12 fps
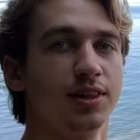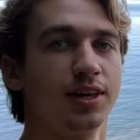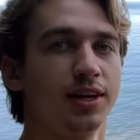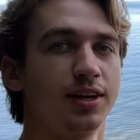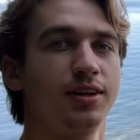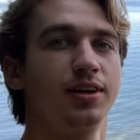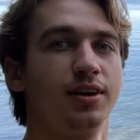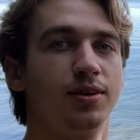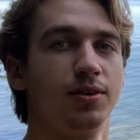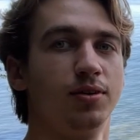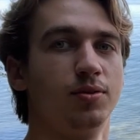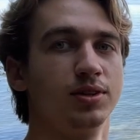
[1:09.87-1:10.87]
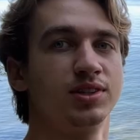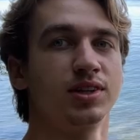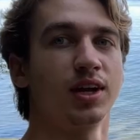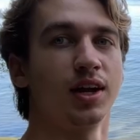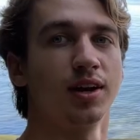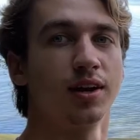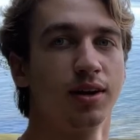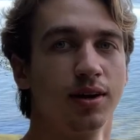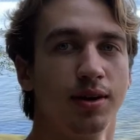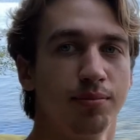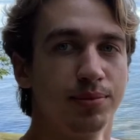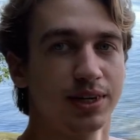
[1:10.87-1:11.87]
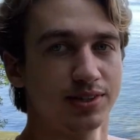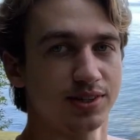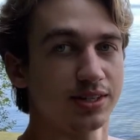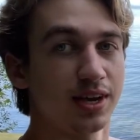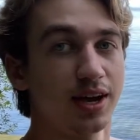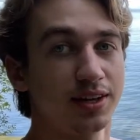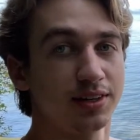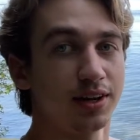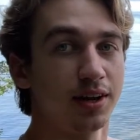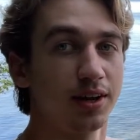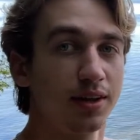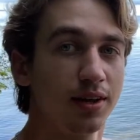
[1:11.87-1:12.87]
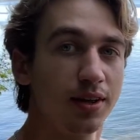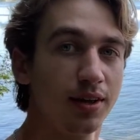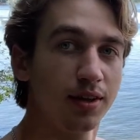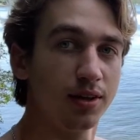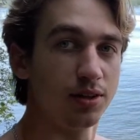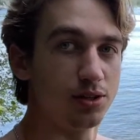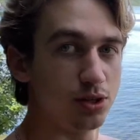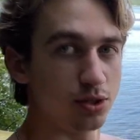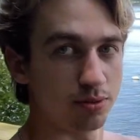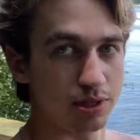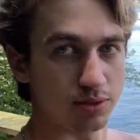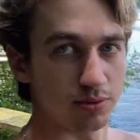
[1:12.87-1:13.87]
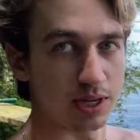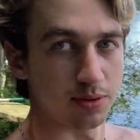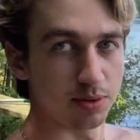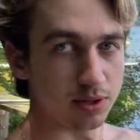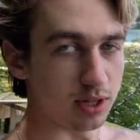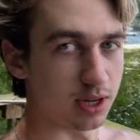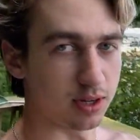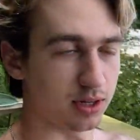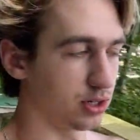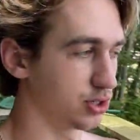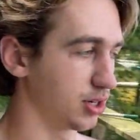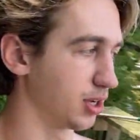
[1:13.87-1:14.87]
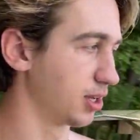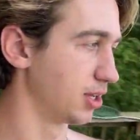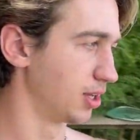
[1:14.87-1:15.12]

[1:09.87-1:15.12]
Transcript: lake once again. Because it's hot today, which is the reason we had to put in the air conditioning.